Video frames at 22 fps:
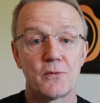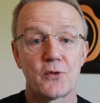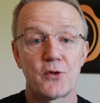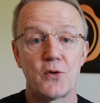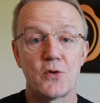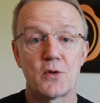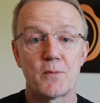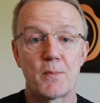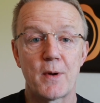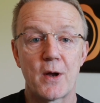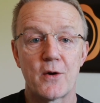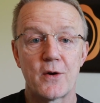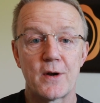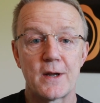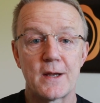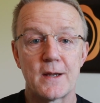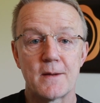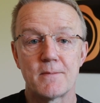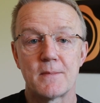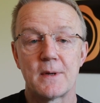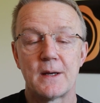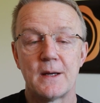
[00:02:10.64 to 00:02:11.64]
through the
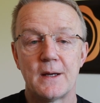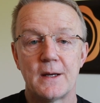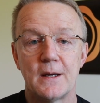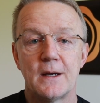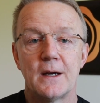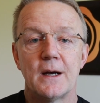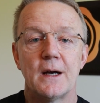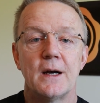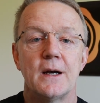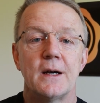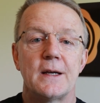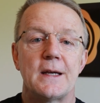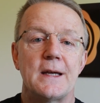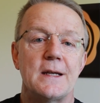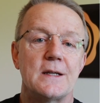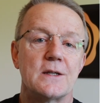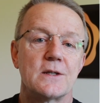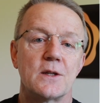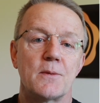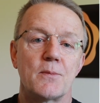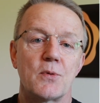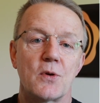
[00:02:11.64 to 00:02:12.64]
perineum
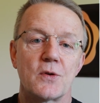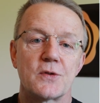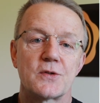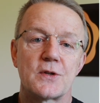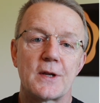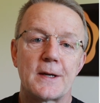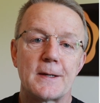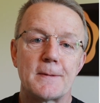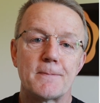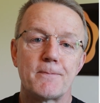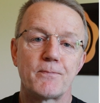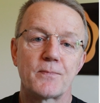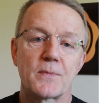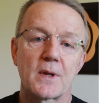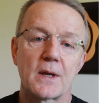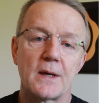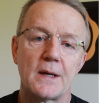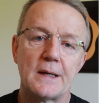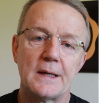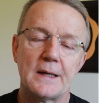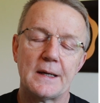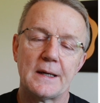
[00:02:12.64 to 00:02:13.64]
into the prostate.
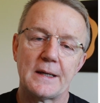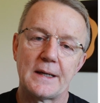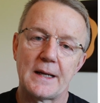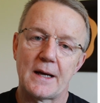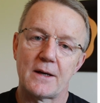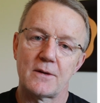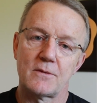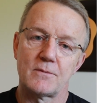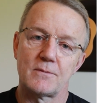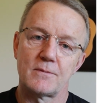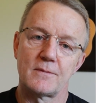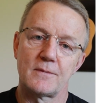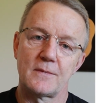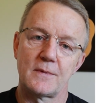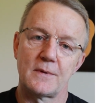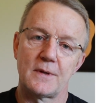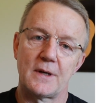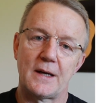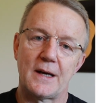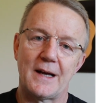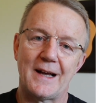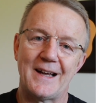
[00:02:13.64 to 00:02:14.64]
Now
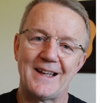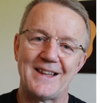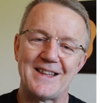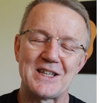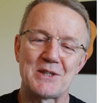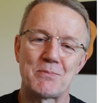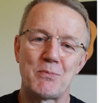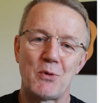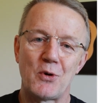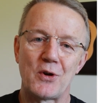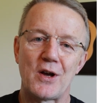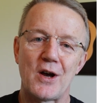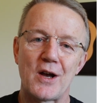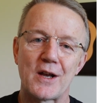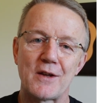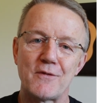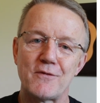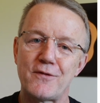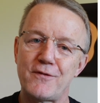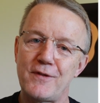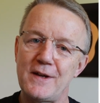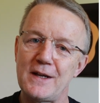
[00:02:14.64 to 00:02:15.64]
at this point I
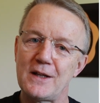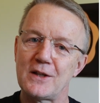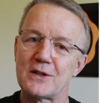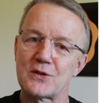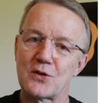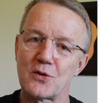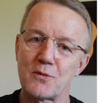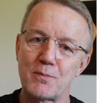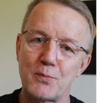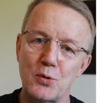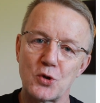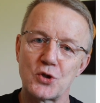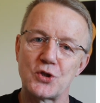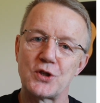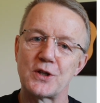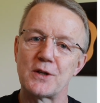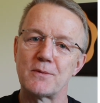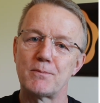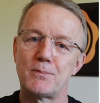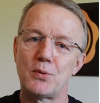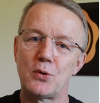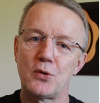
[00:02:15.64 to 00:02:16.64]
can feel the sort of
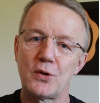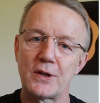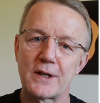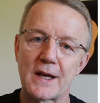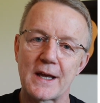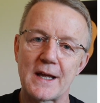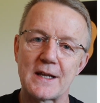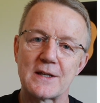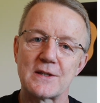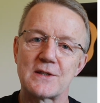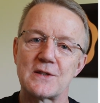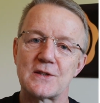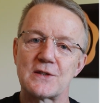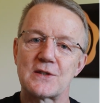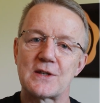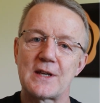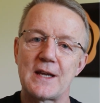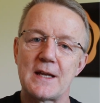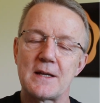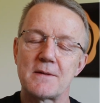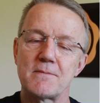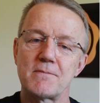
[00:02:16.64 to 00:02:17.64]
pushing and pulling against the
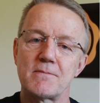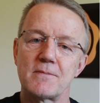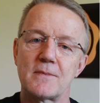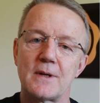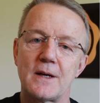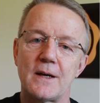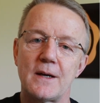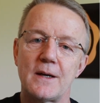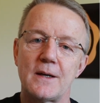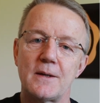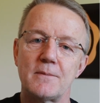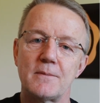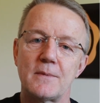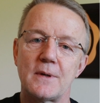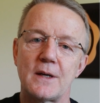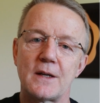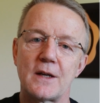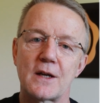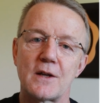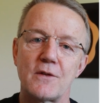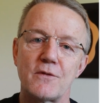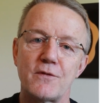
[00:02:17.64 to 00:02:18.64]
skin,
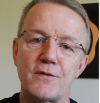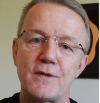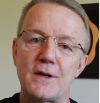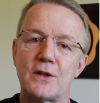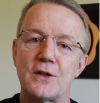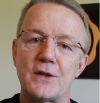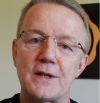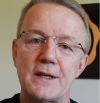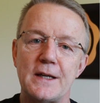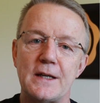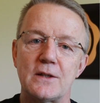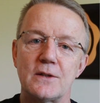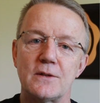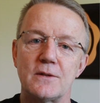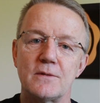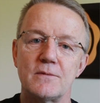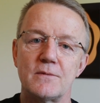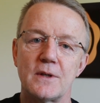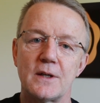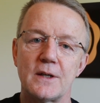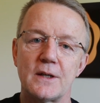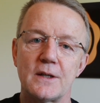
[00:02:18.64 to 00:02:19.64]
and I can feel the
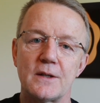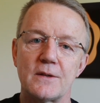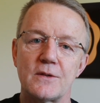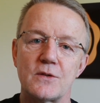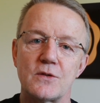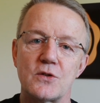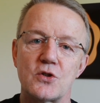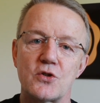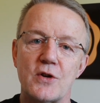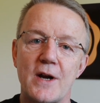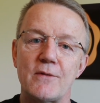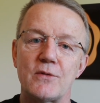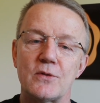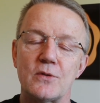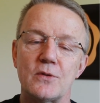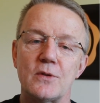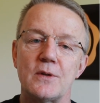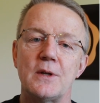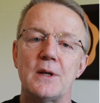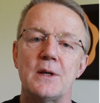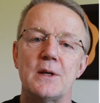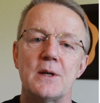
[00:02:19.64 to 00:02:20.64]
needle
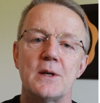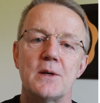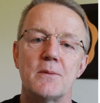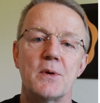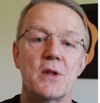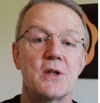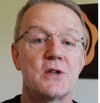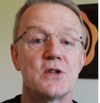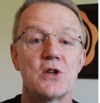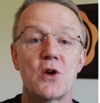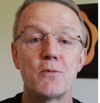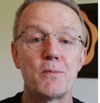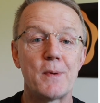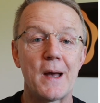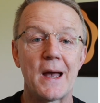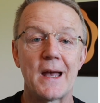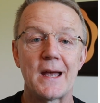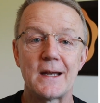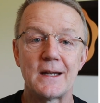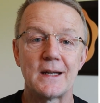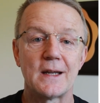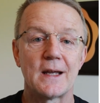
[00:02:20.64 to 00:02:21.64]
travel, but there's no
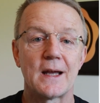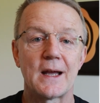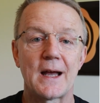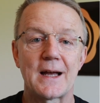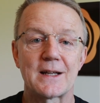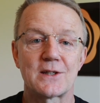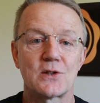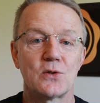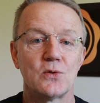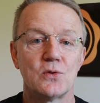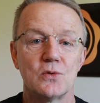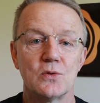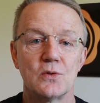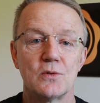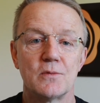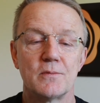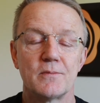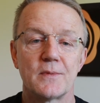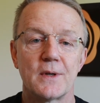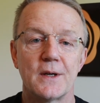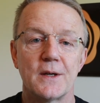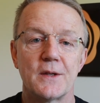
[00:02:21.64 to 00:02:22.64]
pain at all
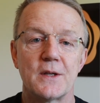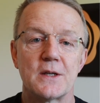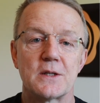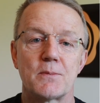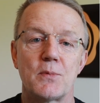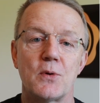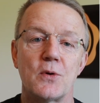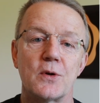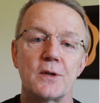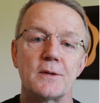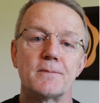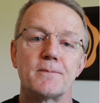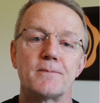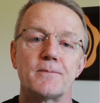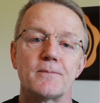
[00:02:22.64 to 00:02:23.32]
at this point.